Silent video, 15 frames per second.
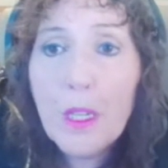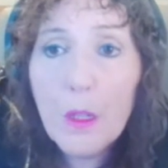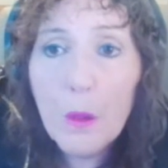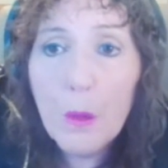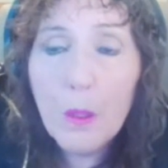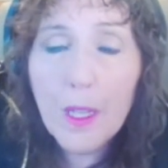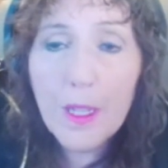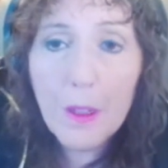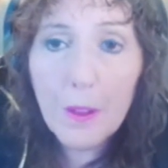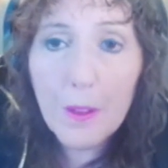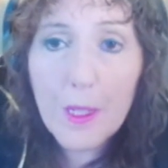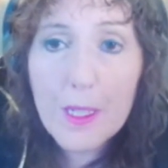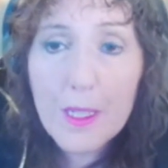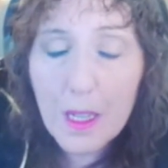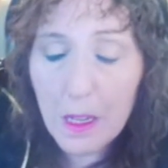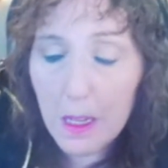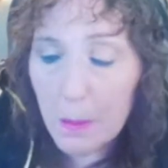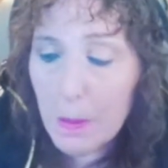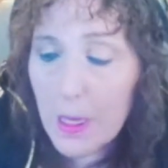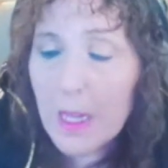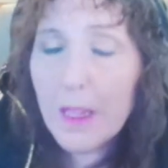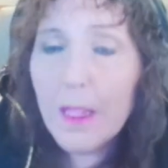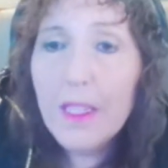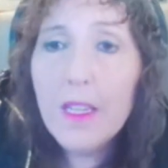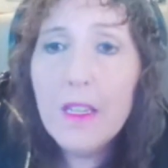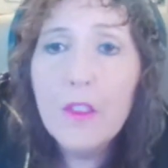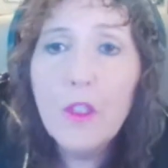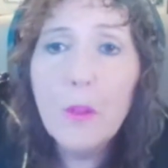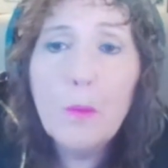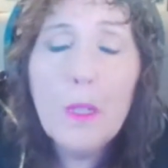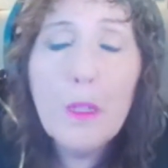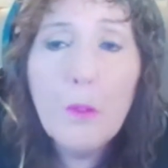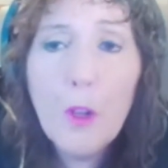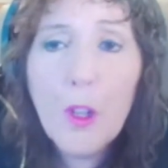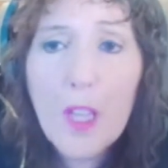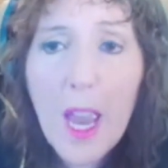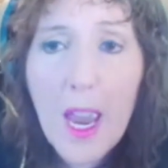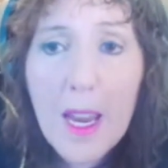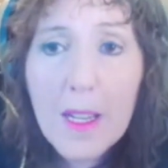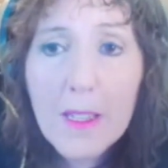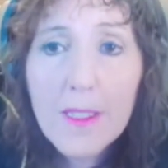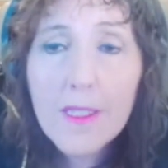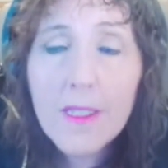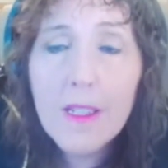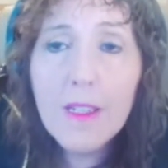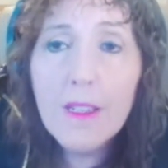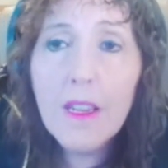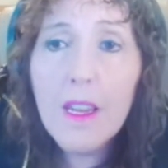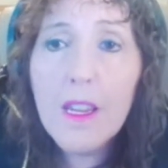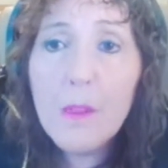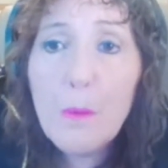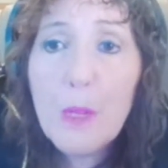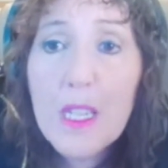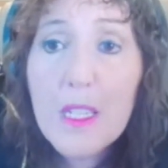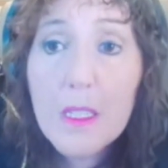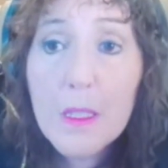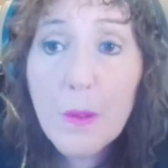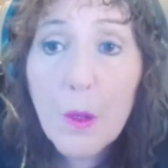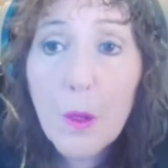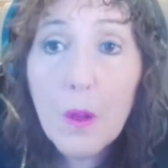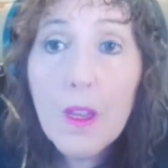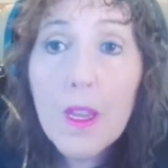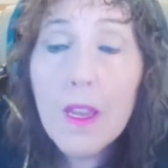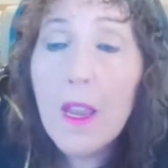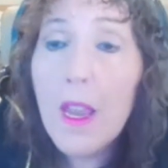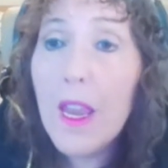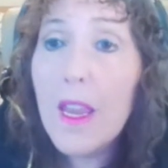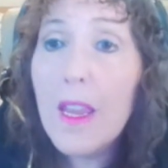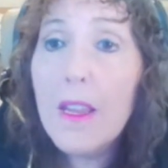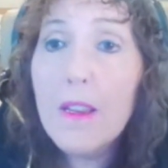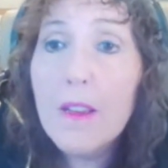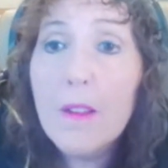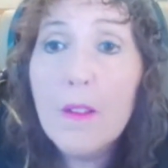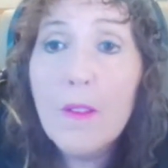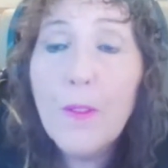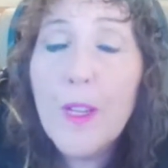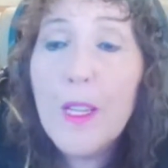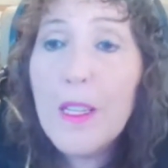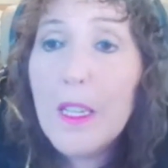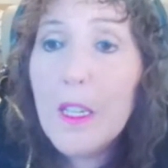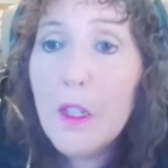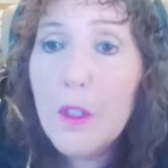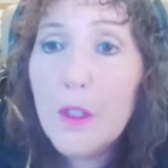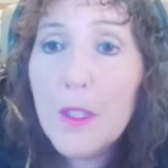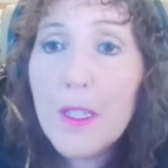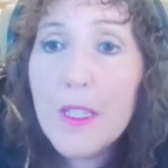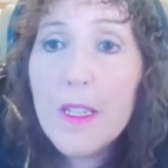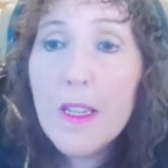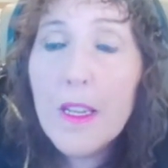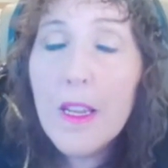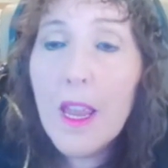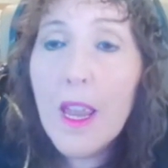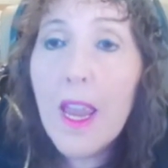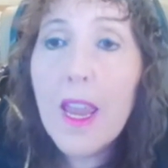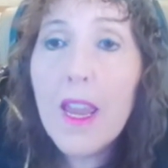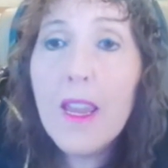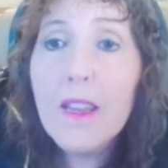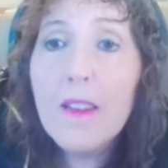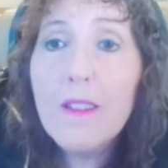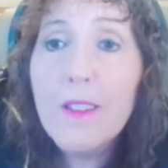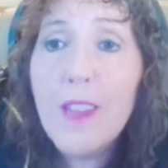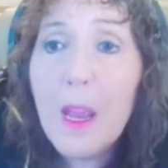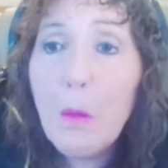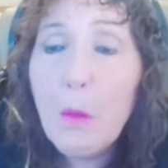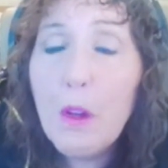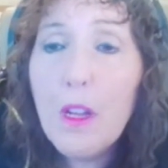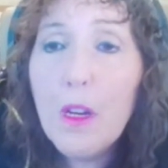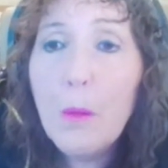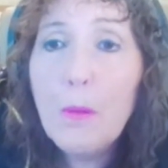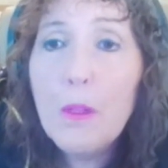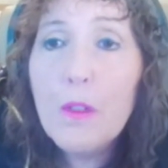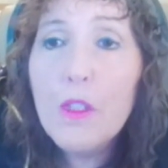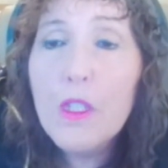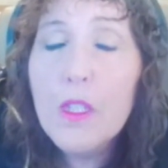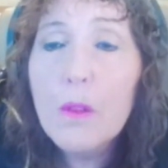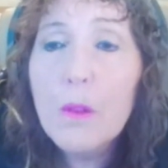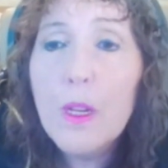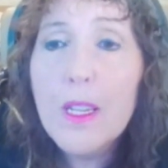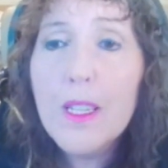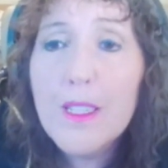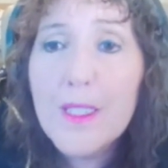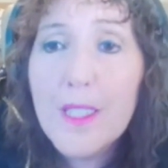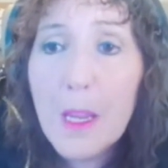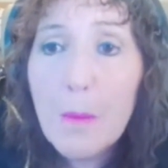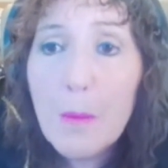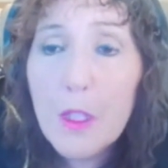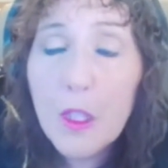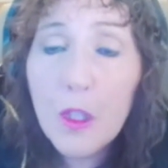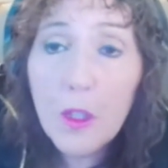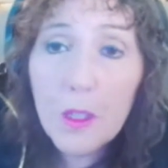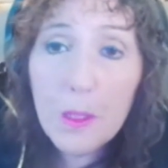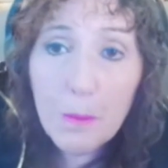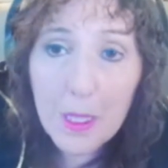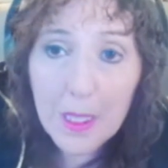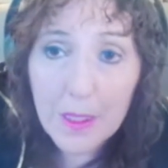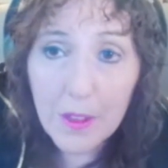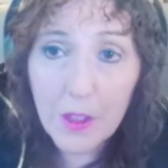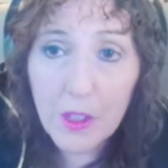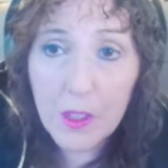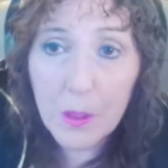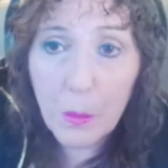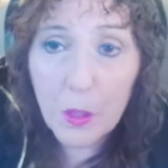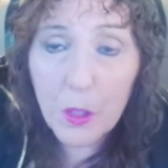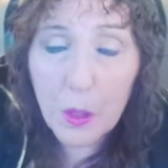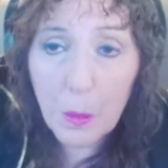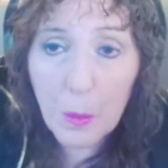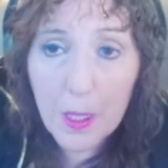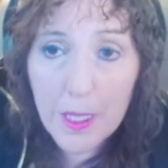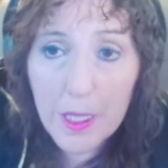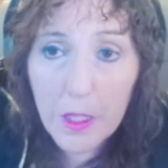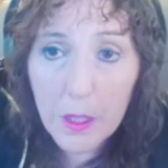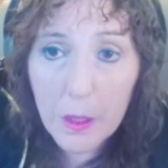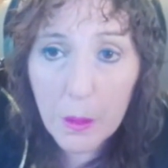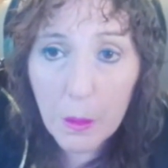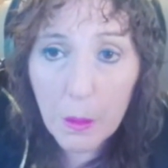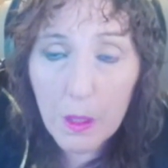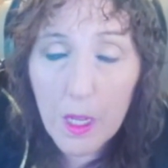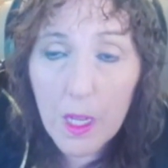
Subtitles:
Kool-Aid all that time, again, you'll be relaxed and peaceful and feeling good. And that will help you to accept the good messages when you're ready to.